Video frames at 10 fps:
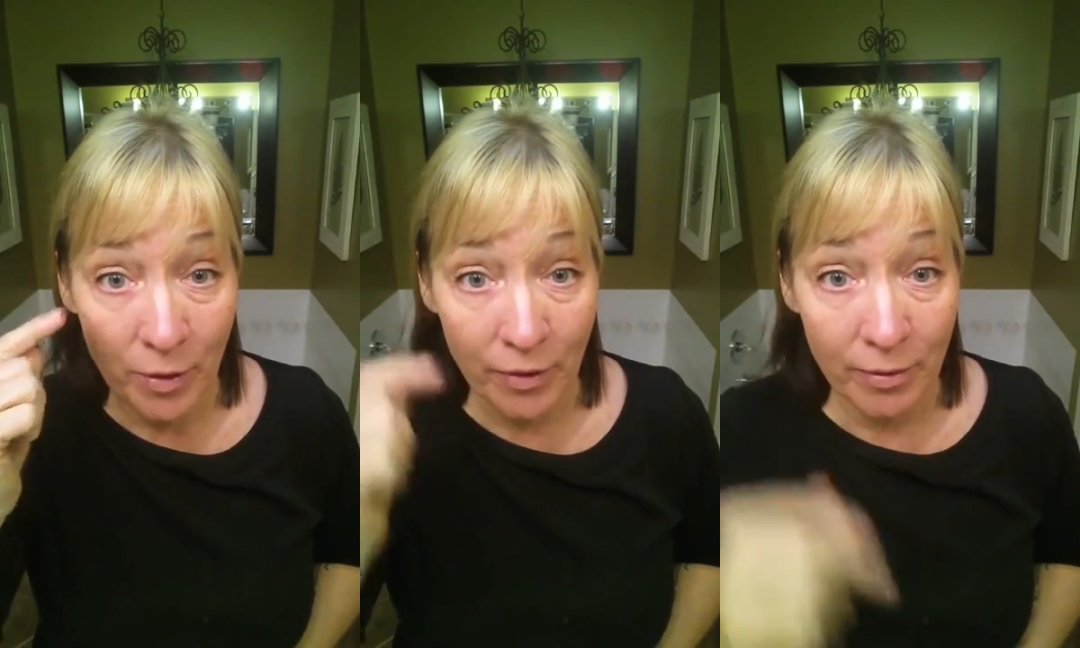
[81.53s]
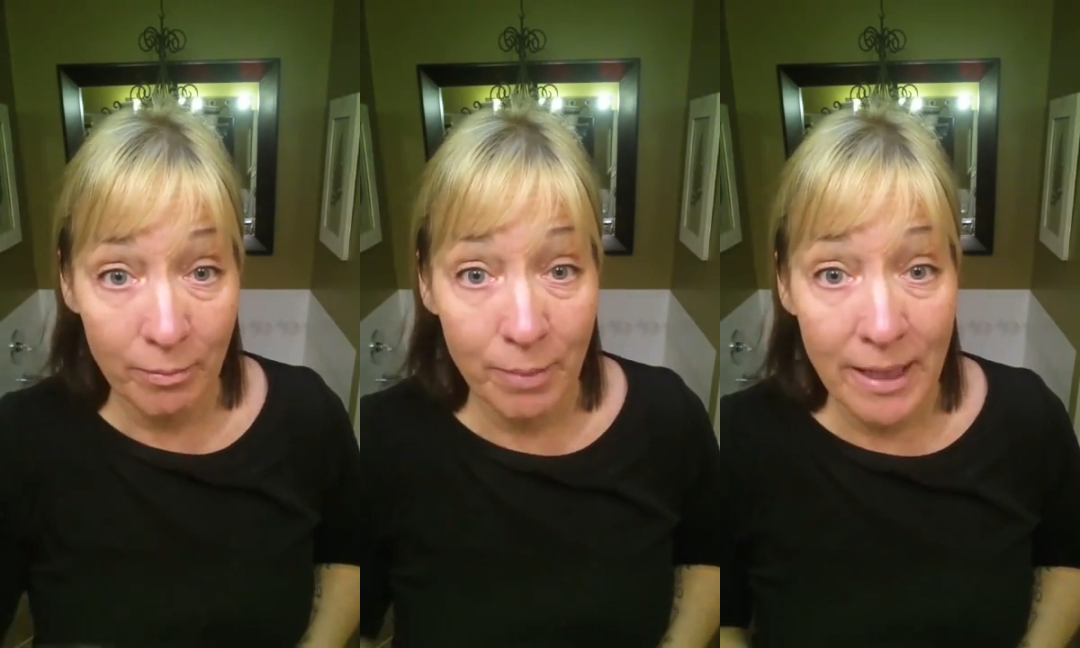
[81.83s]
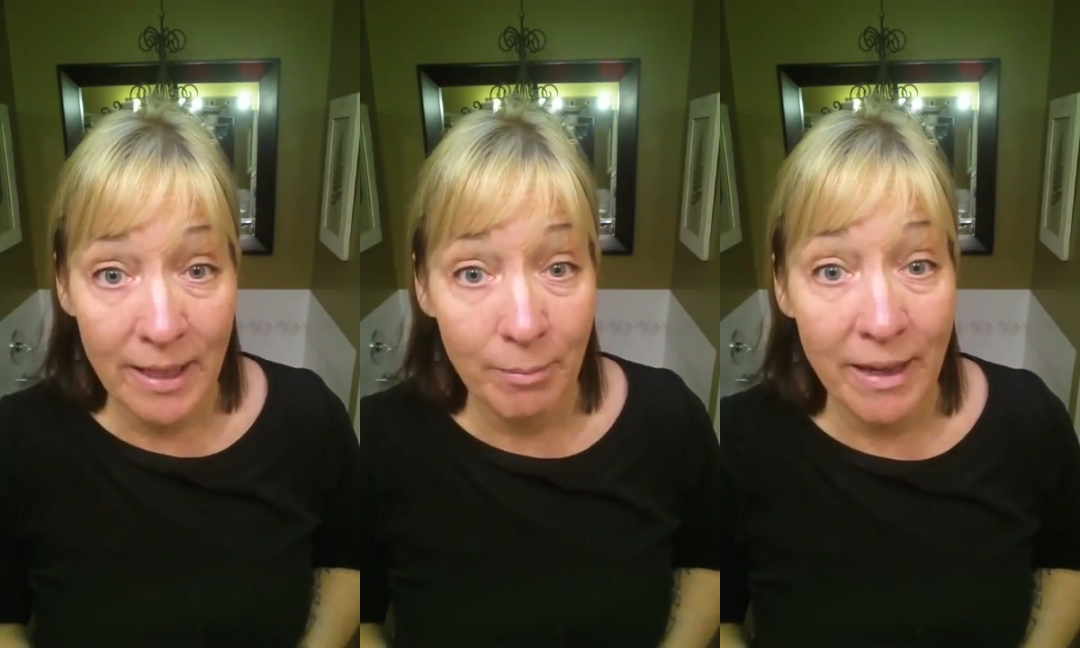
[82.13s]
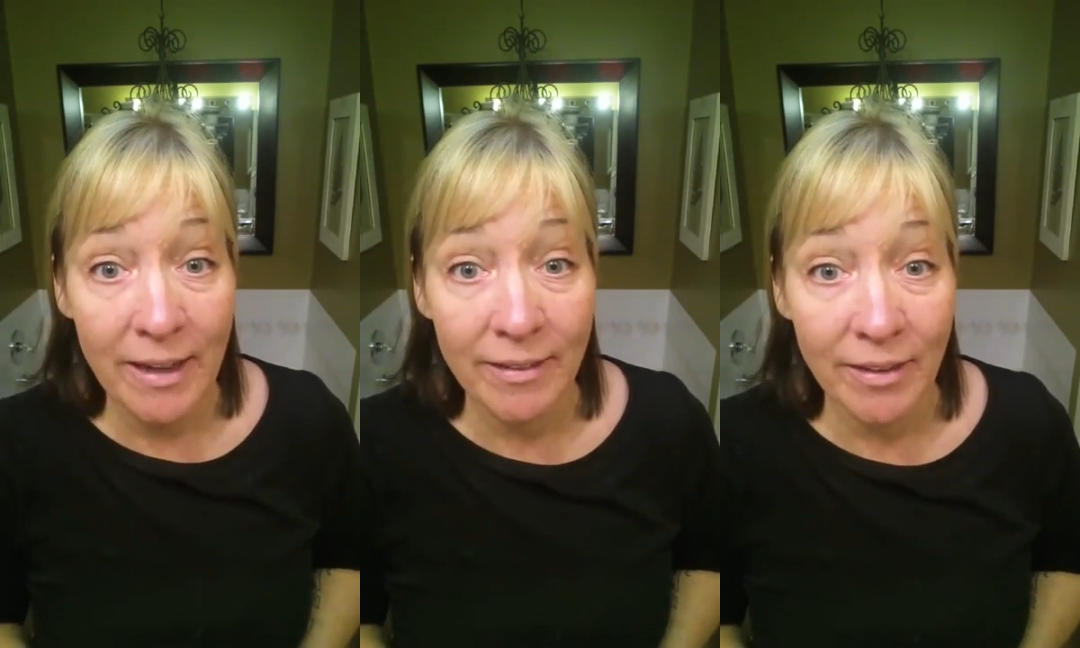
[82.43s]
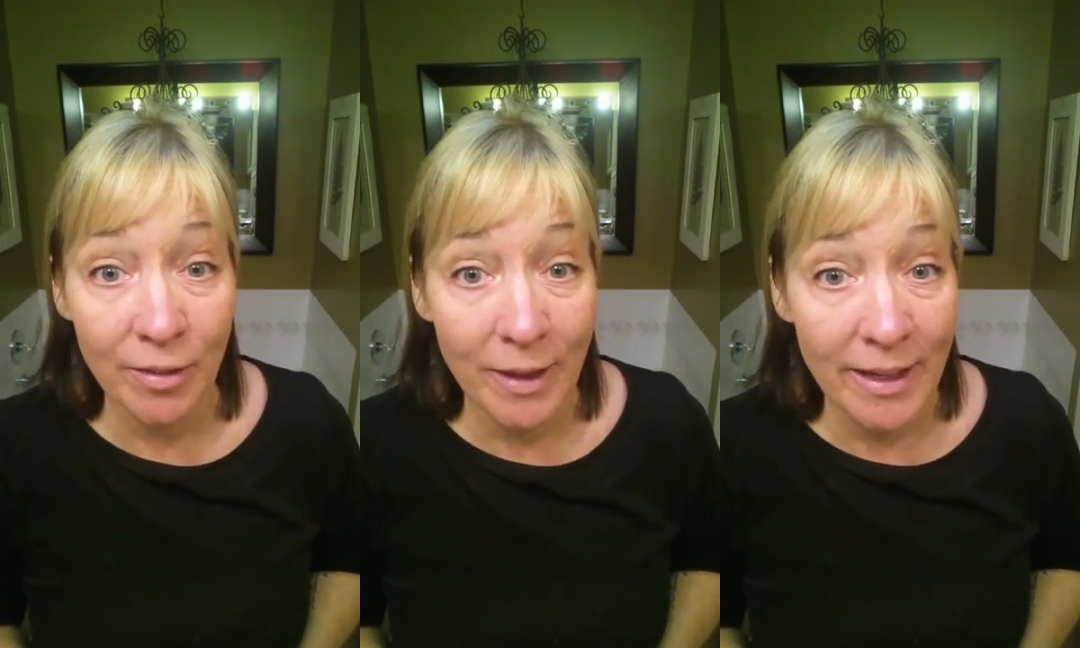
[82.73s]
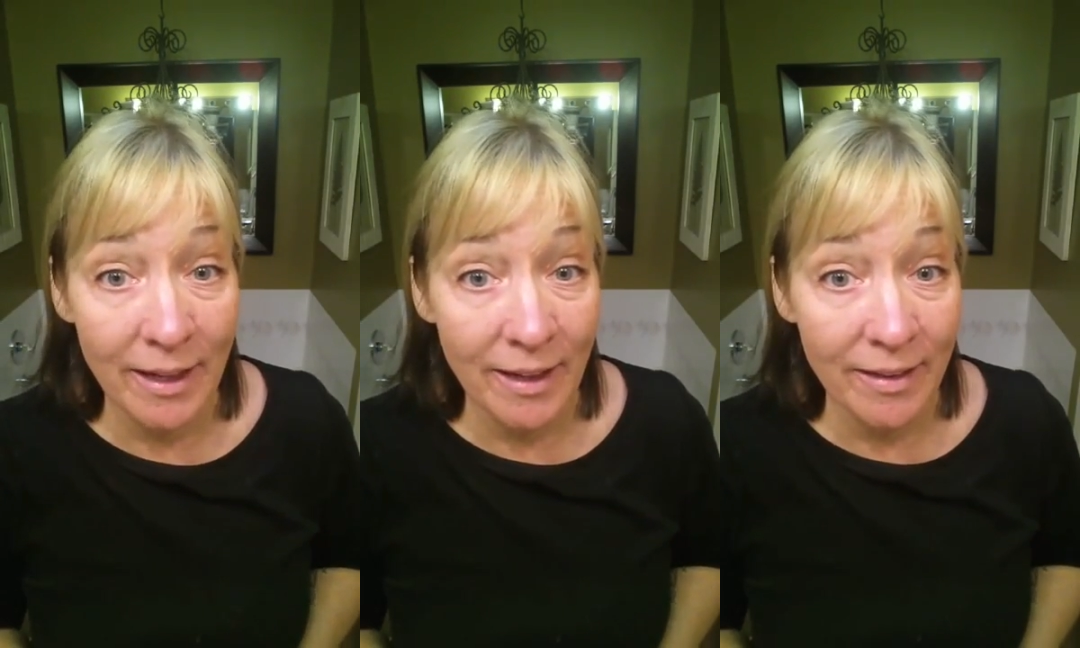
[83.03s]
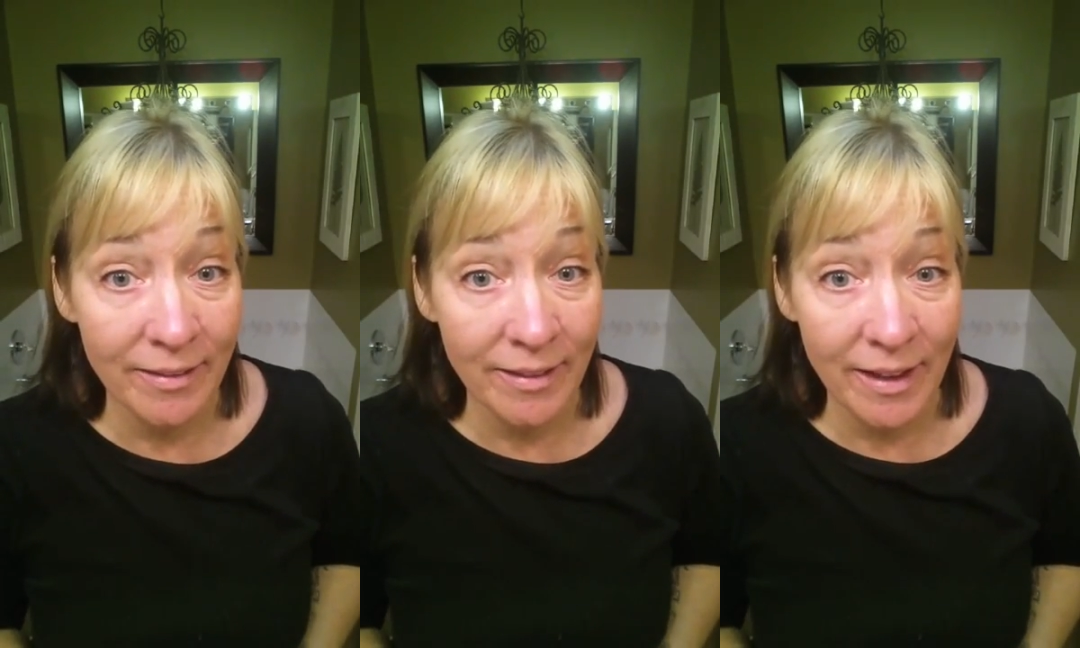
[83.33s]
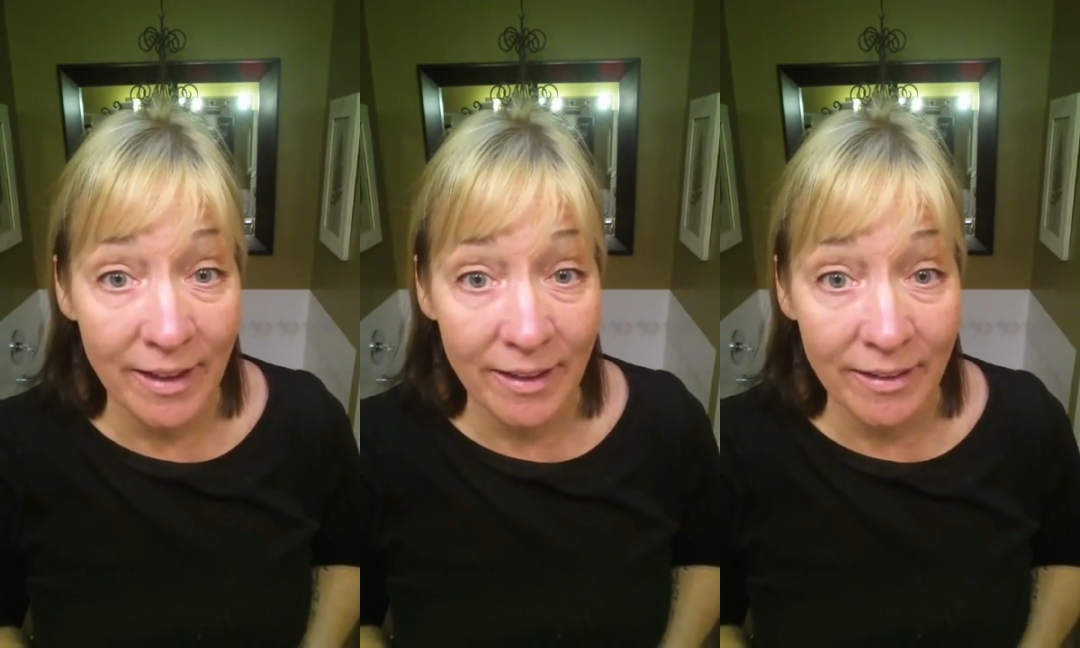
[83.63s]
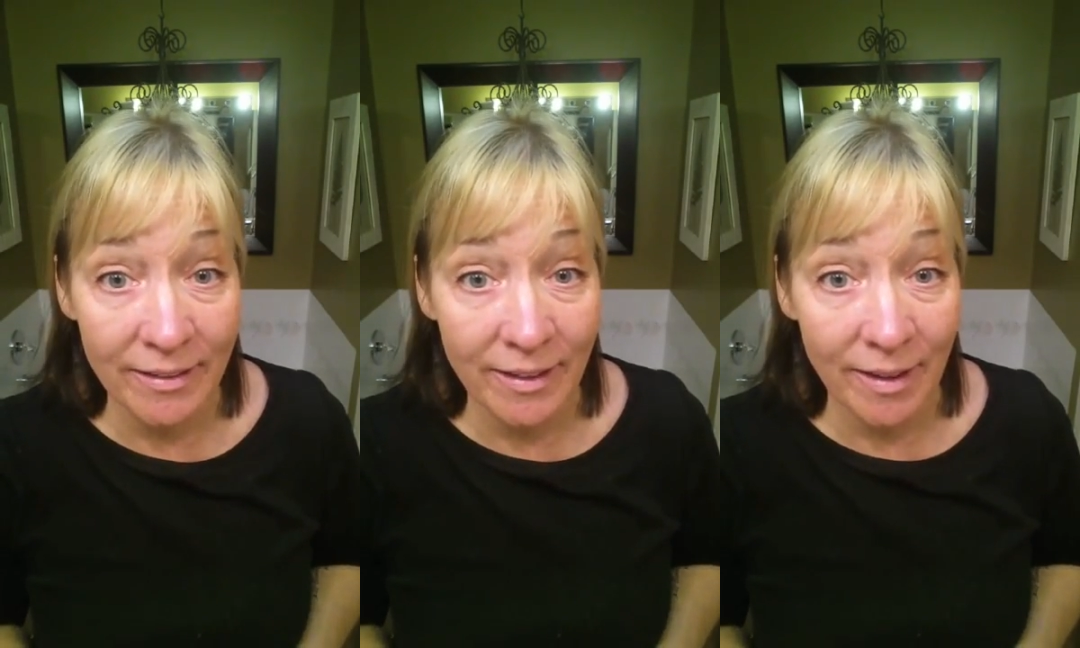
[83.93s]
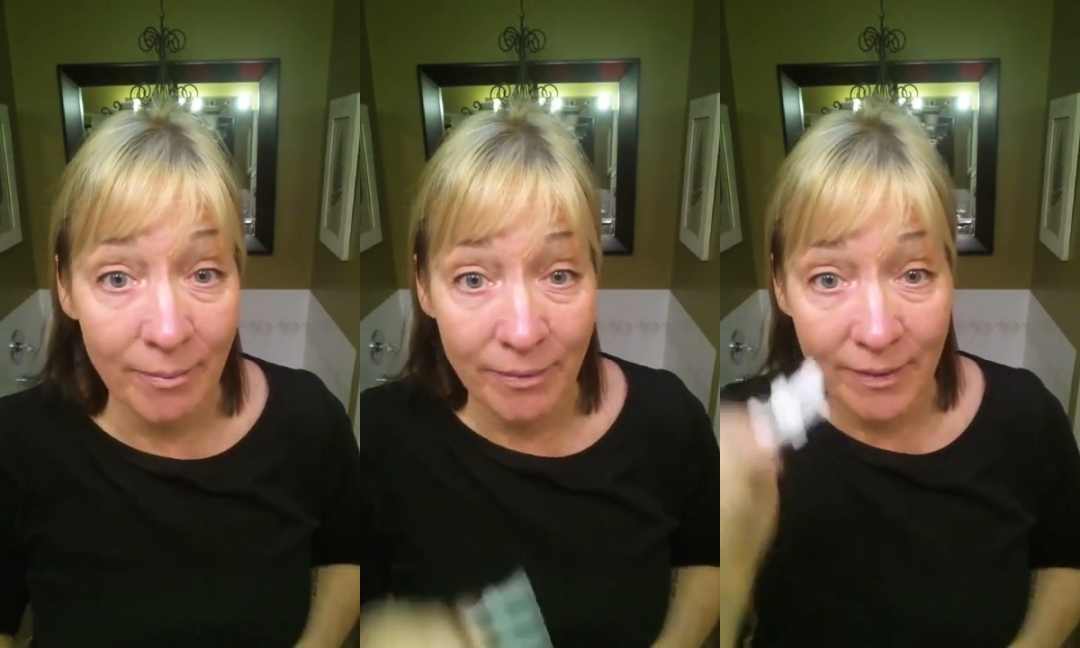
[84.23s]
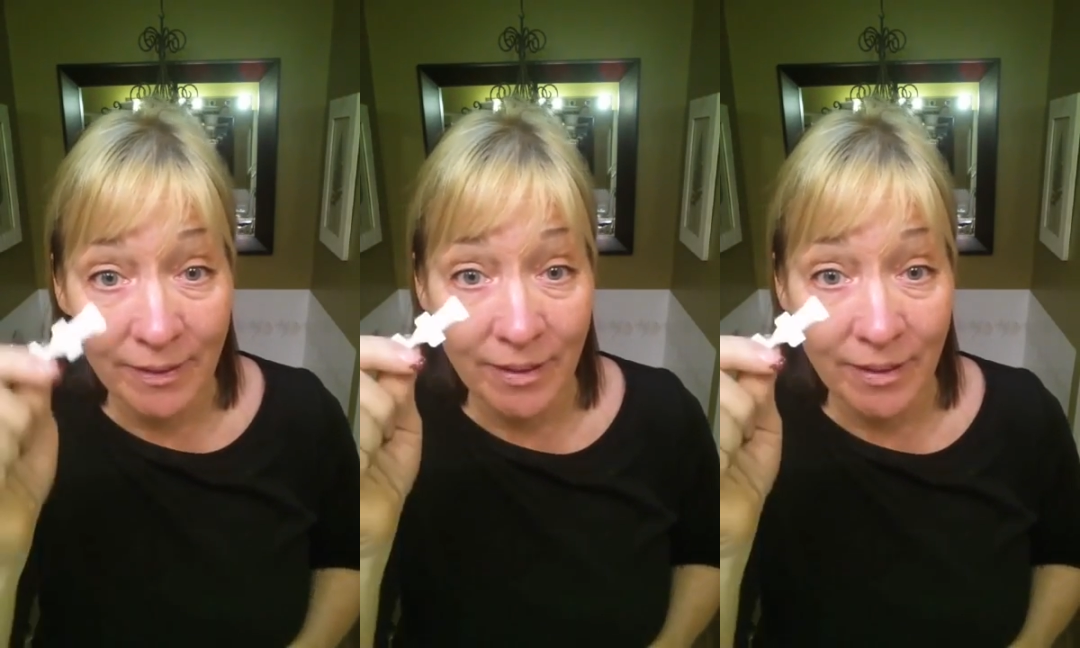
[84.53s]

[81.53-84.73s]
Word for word: with big bags under my eyes, and um,